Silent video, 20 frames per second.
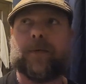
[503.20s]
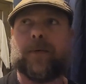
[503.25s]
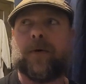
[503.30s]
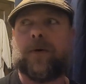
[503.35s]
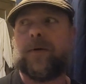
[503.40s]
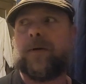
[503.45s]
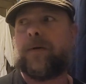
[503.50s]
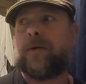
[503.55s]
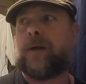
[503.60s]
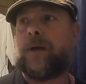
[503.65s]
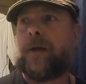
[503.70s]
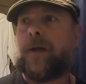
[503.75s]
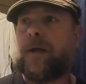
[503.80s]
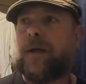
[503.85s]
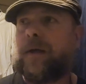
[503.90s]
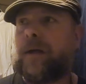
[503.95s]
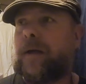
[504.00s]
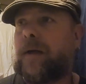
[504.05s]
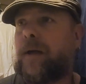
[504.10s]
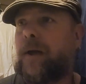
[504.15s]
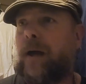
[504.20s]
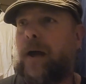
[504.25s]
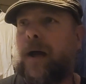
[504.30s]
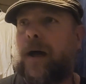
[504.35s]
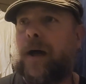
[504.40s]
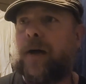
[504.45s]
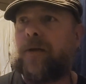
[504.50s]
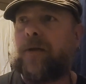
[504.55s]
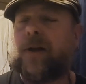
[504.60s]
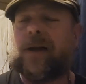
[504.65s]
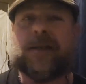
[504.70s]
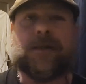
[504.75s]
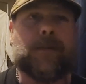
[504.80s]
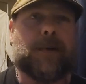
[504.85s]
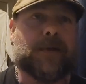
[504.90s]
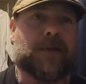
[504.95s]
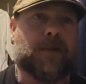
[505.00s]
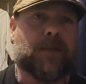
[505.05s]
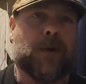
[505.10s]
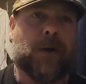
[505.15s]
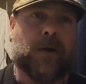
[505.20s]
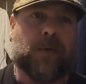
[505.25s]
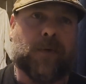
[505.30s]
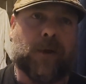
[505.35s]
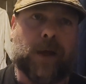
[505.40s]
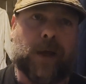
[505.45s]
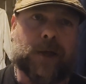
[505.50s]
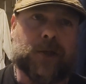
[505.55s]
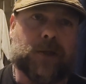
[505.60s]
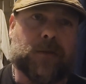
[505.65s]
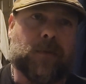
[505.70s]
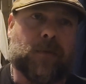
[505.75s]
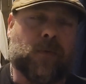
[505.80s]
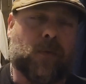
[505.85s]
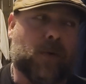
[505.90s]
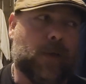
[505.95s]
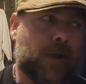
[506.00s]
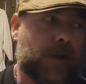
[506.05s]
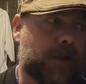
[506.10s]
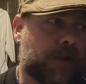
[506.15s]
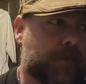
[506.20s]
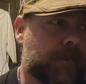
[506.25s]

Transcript: real uh, thoughts about saponification before they hit